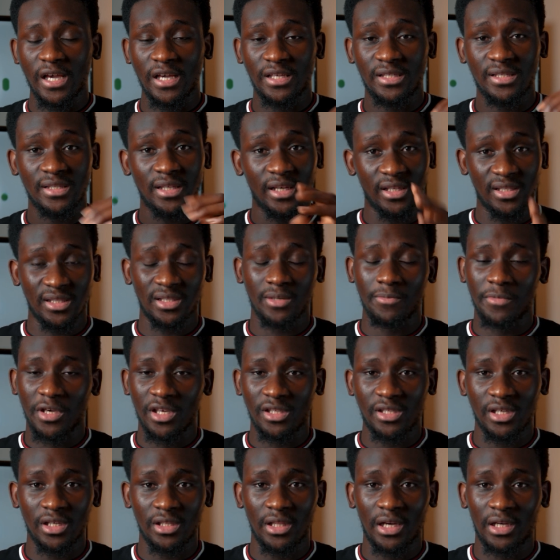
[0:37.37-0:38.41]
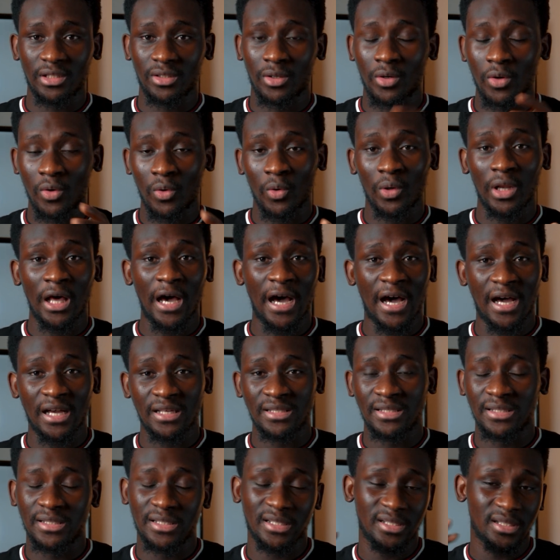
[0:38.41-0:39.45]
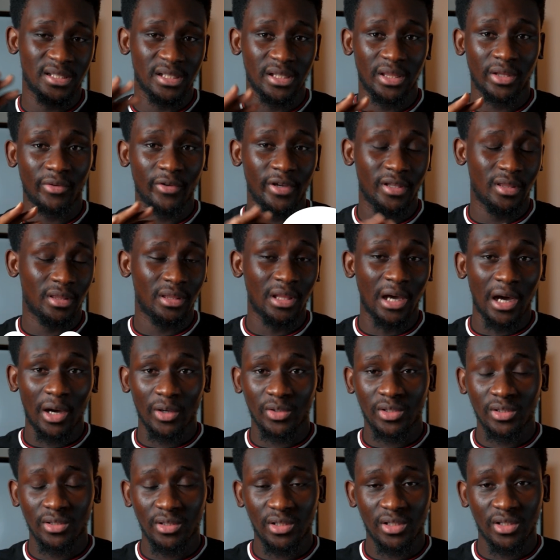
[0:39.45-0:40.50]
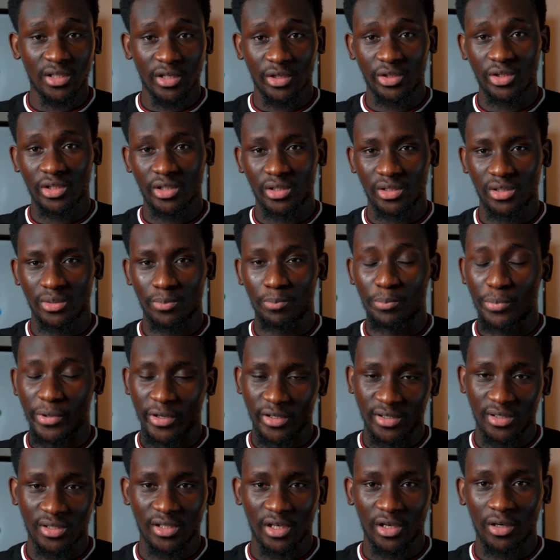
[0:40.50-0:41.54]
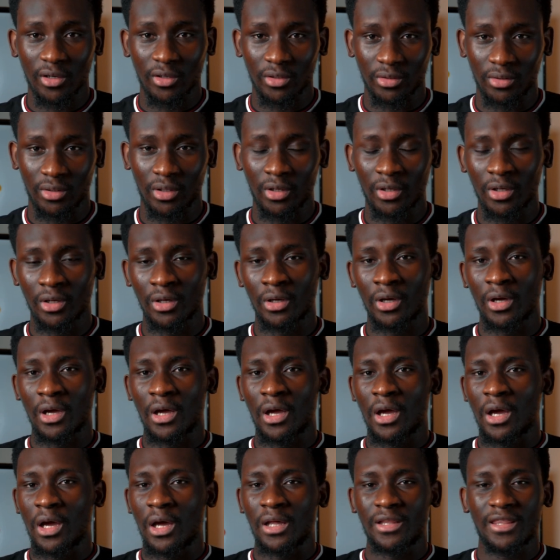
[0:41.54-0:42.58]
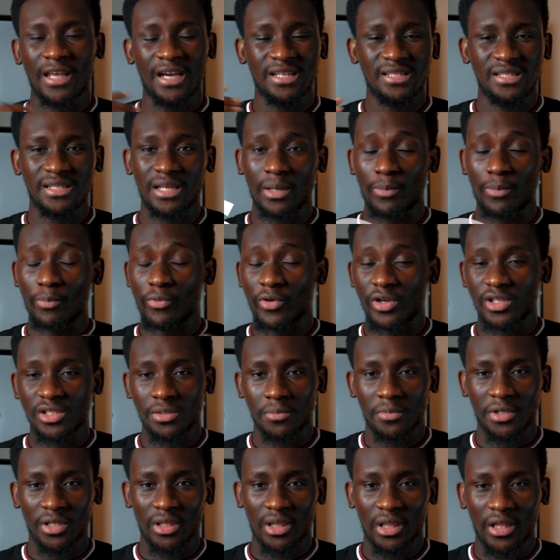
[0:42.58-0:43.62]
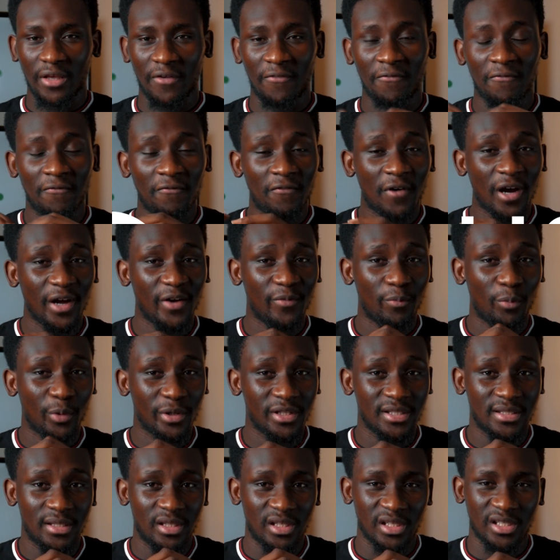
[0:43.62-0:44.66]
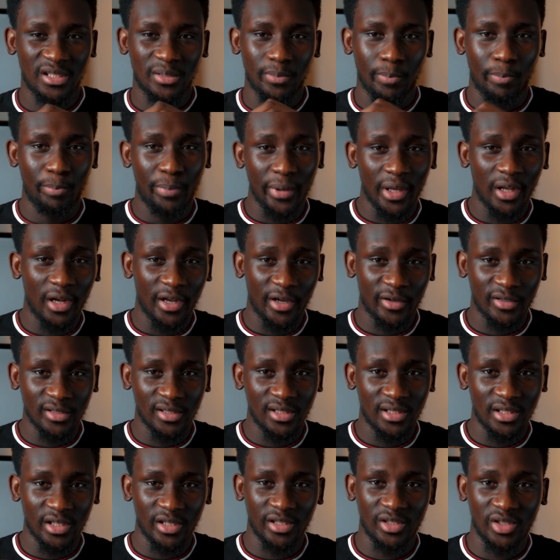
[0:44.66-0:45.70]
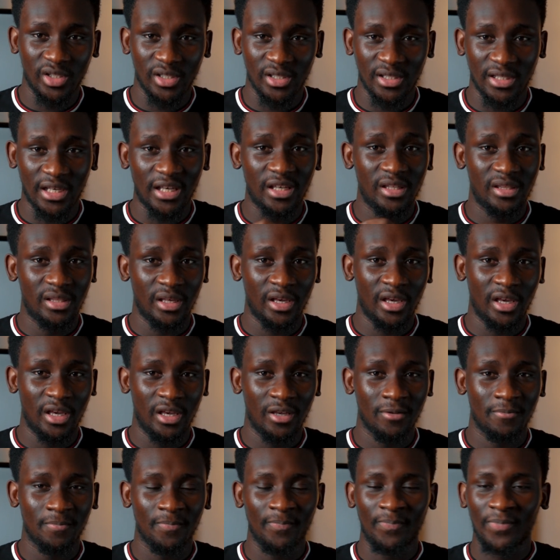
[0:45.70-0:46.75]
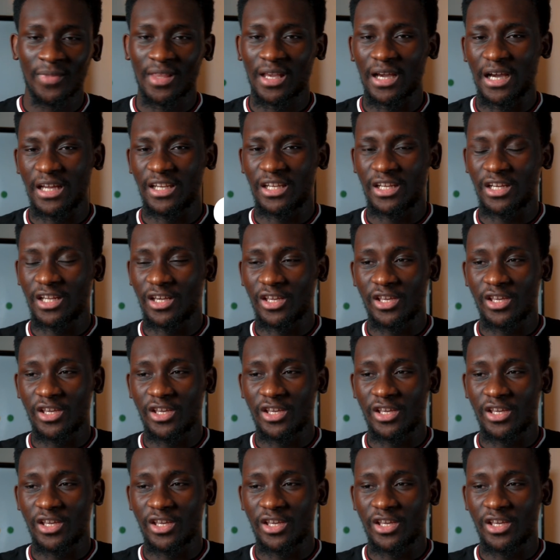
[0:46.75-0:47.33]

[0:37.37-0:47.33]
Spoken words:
It is estimated that Google has 63,000 searches per second. That is approximately 5.6 billion searches a day, and in a